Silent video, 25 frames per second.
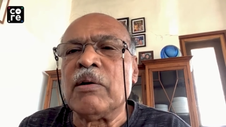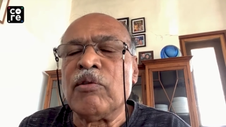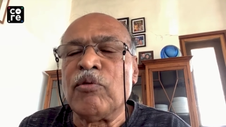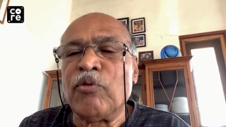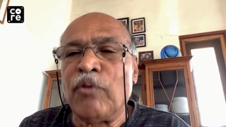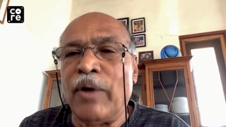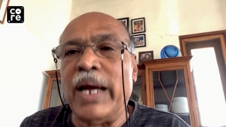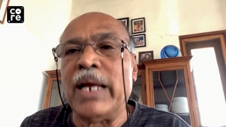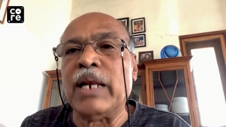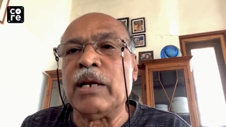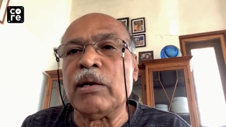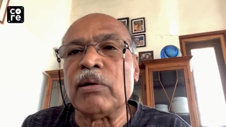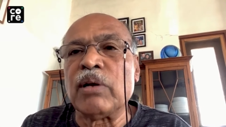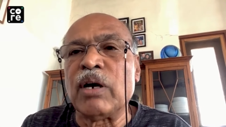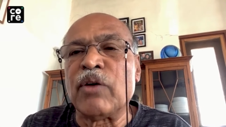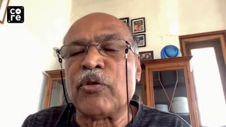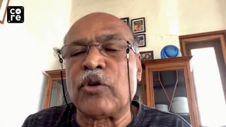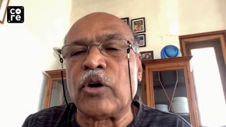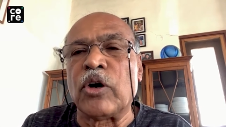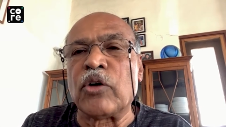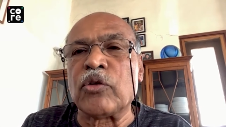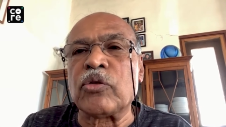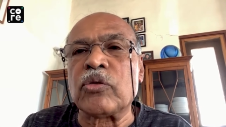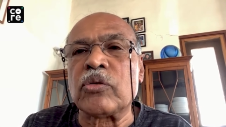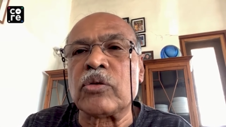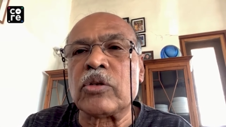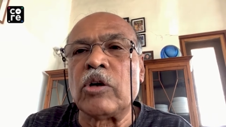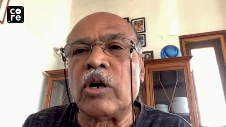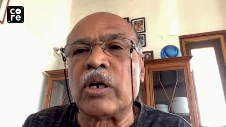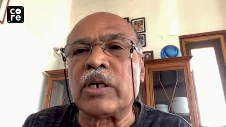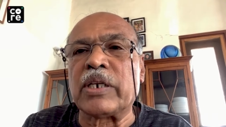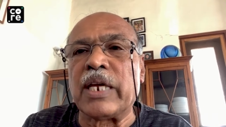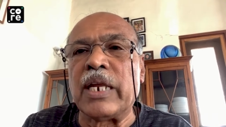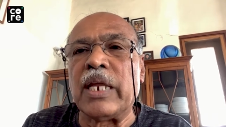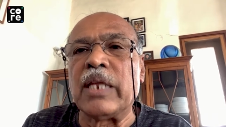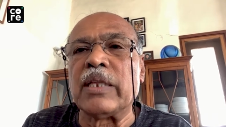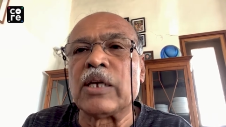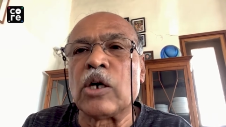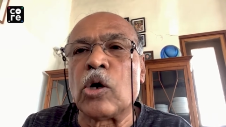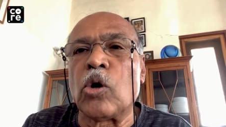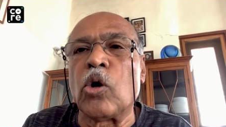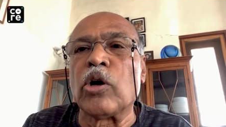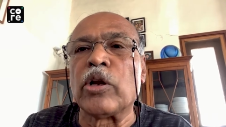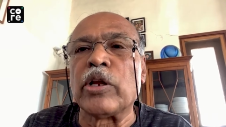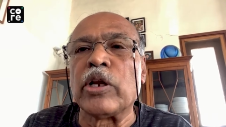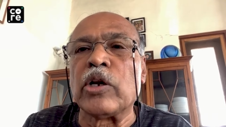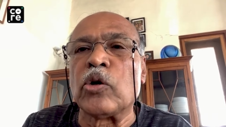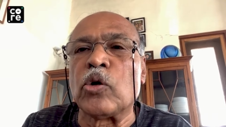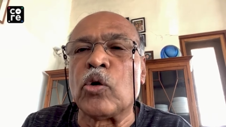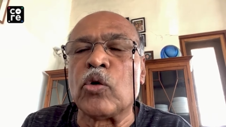While, of course, not killing the
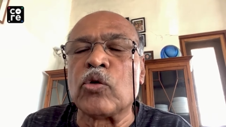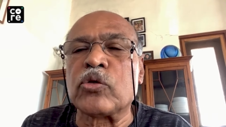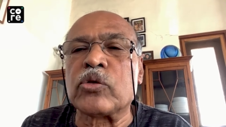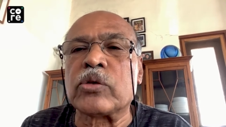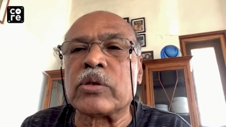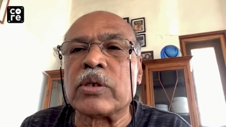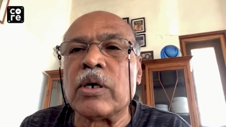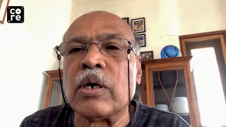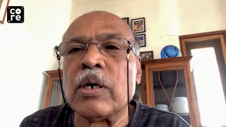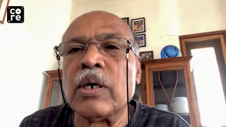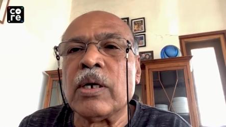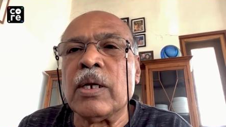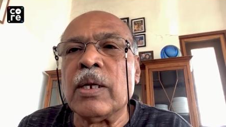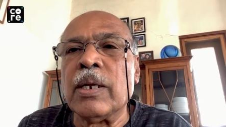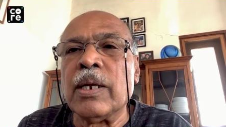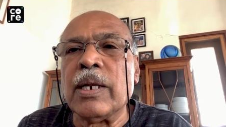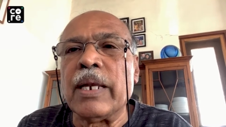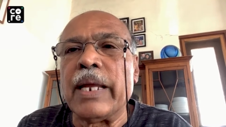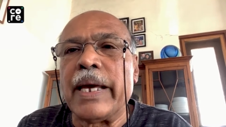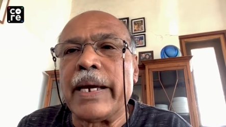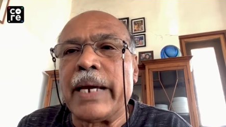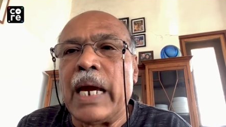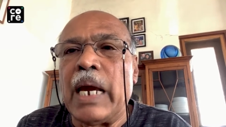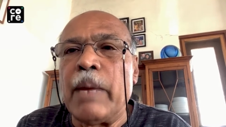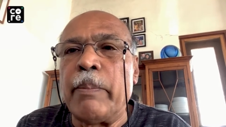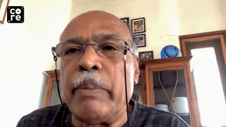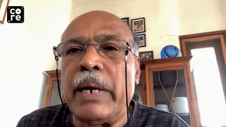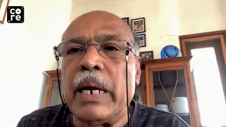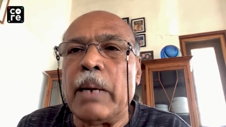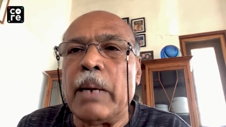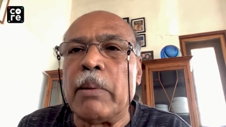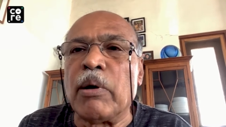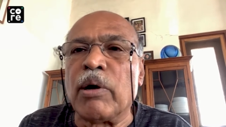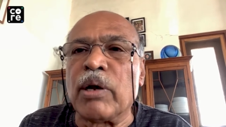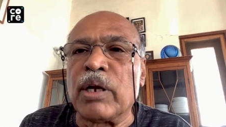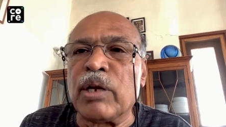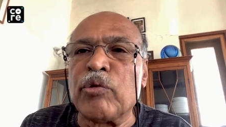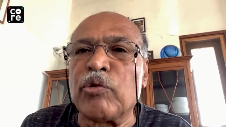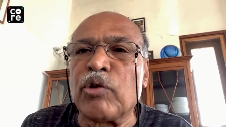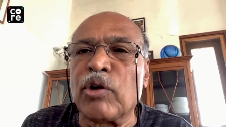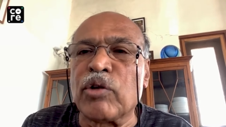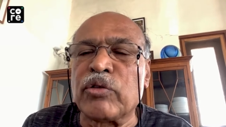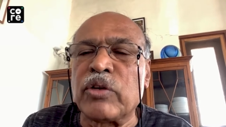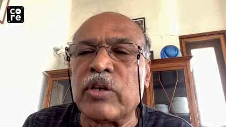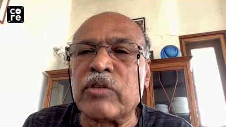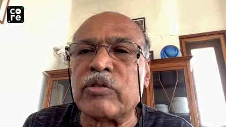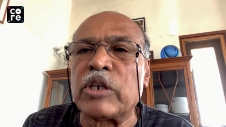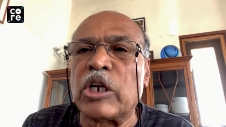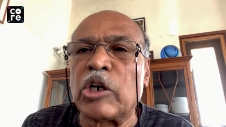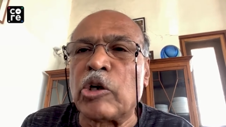golden goose like I B M or Infosys or